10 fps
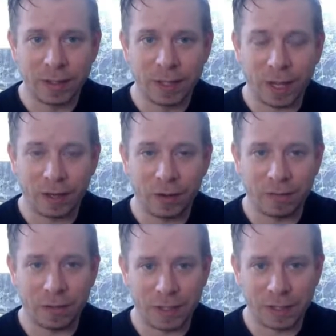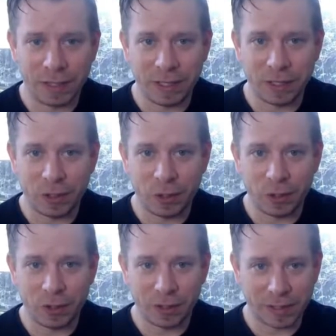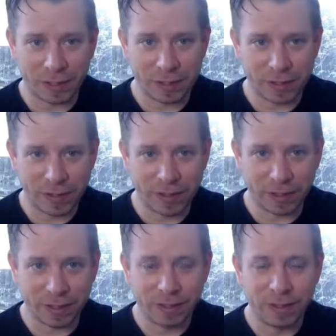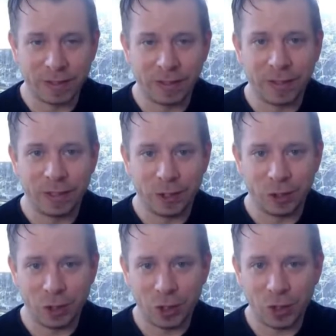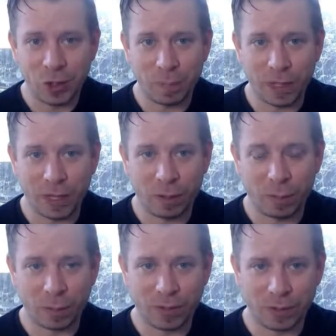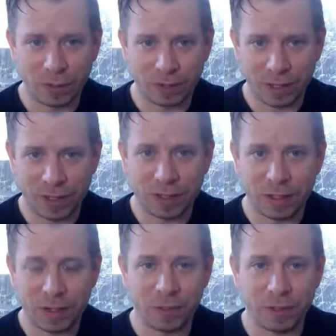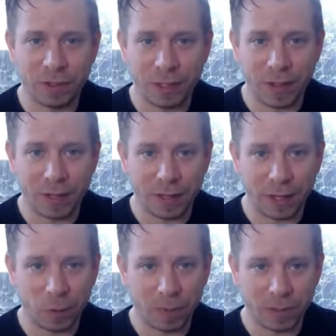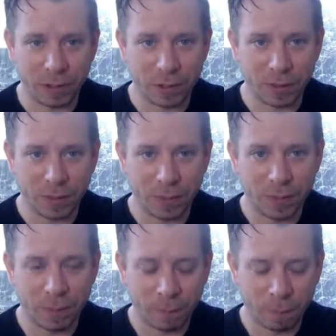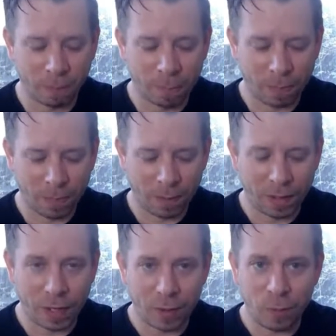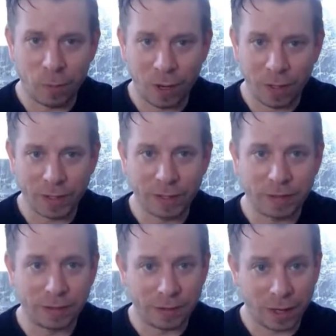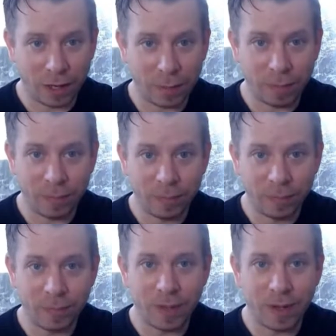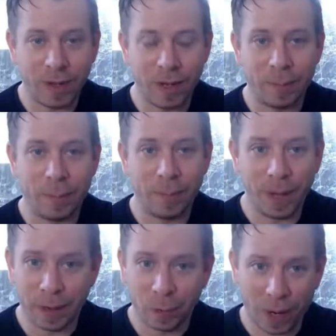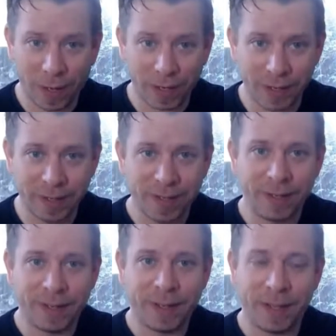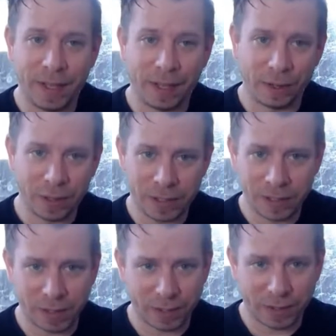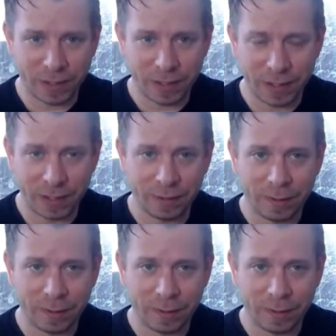and you've ever seen a dog that's excited, you should have been able to discern a difference in their tail position. One is up and wagging, and the other is tucked underneath.